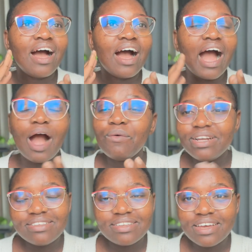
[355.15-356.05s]
I
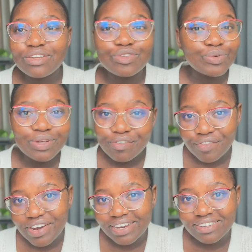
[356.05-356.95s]
wanna say, do it
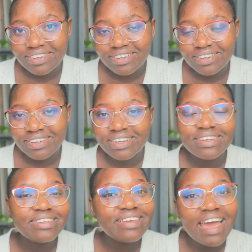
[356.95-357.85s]
afraid.
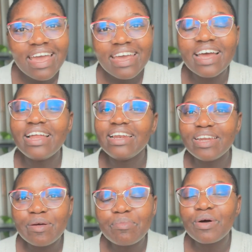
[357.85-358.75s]
Take a
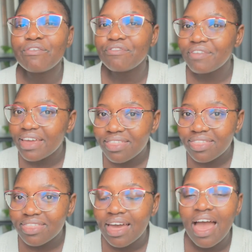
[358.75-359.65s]
leap of faith
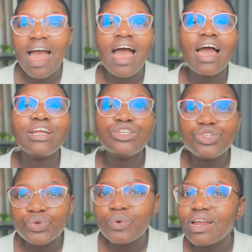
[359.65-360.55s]
and
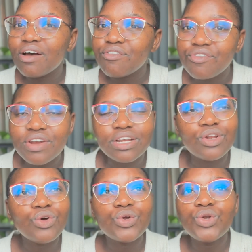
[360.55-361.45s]
do afraid.
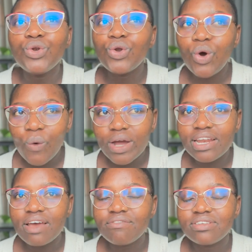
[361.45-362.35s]
Look, no one
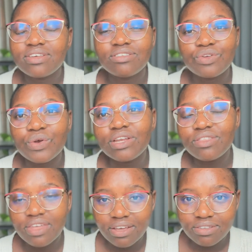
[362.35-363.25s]
ever does great
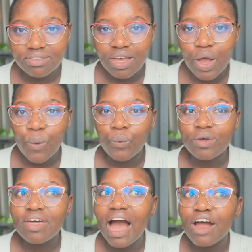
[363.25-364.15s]
things
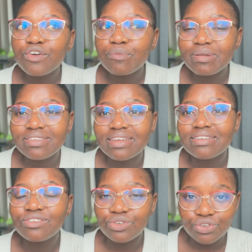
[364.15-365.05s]
with 100%
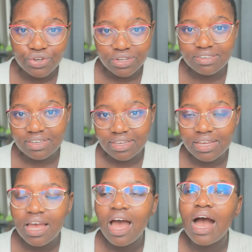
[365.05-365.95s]
certainty.
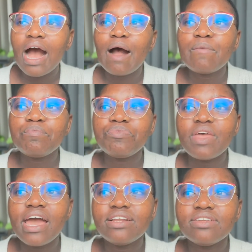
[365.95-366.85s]

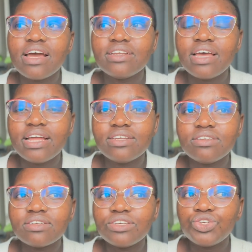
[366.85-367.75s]
And
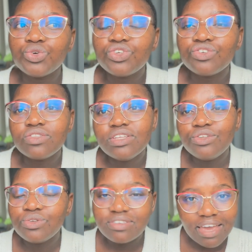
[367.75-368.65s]
you just need
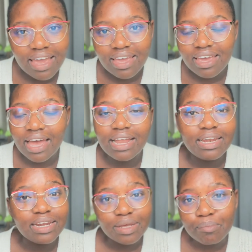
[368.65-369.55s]
to take a
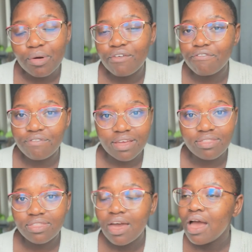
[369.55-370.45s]
leap of faith.